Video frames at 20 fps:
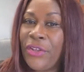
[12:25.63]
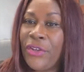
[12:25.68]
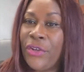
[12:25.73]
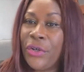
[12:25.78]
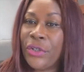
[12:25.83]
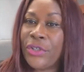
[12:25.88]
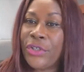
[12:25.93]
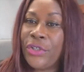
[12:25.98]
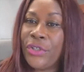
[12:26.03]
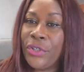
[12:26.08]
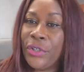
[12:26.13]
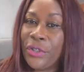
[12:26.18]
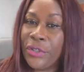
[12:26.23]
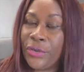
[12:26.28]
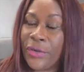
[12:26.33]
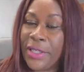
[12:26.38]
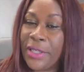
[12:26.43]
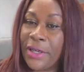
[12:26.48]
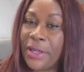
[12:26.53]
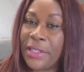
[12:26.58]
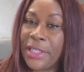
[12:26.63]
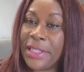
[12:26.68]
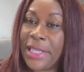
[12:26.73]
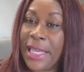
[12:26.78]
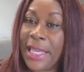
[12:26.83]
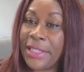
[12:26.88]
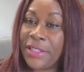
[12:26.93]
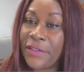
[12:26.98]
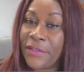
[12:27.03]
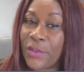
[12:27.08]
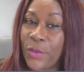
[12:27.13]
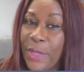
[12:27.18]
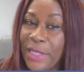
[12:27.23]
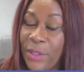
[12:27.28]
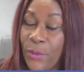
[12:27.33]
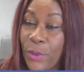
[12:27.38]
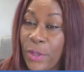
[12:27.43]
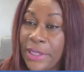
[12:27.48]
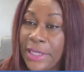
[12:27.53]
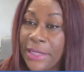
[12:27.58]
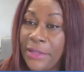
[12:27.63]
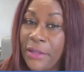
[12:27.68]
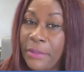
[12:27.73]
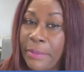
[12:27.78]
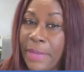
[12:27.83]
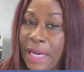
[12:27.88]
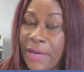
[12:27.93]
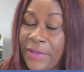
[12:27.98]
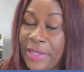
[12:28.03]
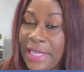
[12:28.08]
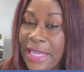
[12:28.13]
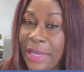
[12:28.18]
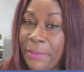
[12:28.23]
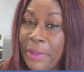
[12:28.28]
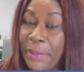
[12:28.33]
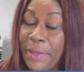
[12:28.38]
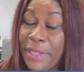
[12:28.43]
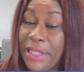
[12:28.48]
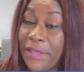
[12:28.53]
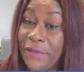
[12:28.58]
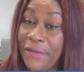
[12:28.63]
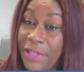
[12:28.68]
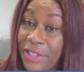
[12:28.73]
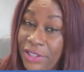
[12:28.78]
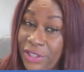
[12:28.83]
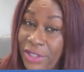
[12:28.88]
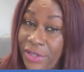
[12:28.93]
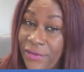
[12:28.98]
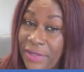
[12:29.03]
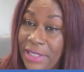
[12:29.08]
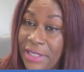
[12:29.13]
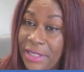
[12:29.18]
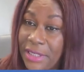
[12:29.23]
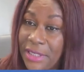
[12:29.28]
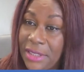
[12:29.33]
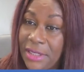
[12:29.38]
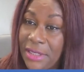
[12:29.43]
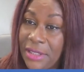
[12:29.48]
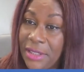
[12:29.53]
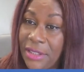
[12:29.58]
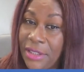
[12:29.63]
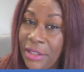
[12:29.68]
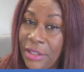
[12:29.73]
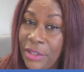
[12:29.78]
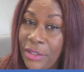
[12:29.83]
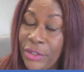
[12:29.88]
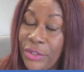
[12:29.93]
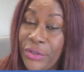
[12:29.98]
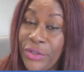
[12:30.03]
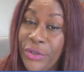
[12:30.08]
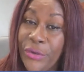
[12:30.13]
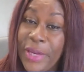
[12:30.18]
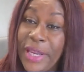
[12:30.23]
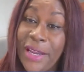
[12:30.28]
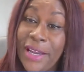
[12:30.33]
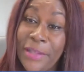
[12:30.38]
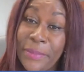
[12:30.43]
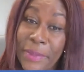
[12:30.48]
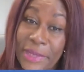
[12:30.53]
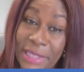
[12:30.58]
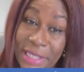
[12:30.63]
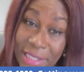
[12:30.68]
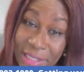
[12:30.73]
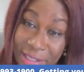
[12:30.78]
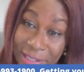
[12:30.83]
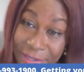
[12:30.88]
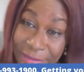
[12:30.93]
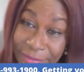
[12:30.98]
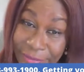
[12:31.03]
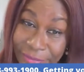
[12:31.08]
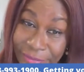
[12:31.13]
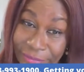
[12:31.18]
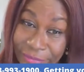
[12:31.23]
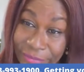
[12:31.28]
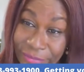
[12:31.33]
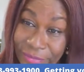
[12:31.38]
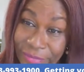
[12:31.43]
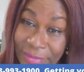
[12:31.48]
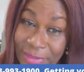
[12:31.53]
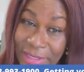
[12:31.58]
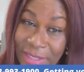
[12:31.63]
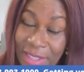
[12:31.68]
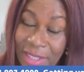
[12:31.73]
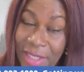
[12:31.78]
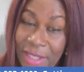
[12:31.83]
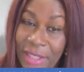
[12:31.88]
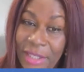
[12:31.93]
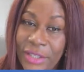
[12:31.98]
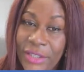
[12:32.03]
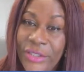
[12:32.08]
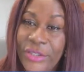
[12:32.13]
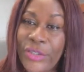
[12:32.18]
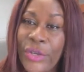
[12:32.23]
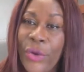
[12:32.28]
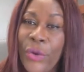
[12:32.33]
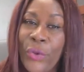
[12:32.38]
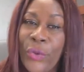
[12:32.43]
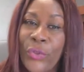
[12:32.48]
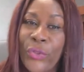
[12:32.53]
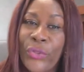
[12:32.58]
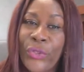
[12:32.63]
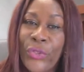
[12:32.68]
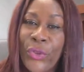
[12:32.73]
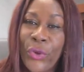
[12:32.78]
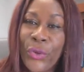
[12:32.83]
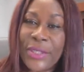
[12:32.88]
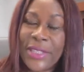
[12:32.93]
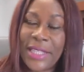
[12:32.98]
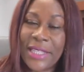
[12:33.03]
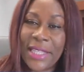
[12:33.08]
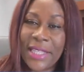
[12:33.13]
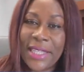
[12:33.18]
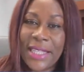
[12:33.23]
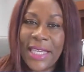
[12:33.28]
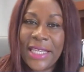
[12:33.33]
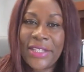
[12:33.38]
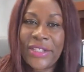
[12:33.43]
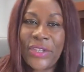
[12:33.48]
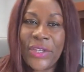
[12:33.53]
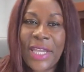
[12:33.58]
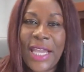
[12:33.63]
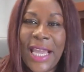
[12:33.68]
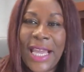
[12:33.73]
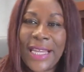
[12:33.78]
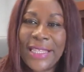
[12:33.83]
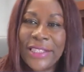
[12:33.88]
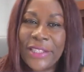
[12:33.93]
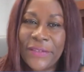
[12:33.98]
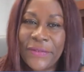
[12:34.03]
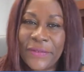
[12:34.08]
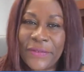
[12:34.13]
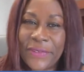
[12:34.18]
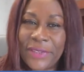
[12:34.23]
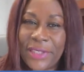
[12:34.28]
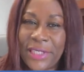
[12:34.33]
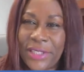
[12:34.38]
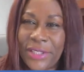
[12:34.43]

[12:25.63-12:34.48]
your children under the age of 21 and unmarried can be beneficiaries to the green card petition. So those are the things you kind of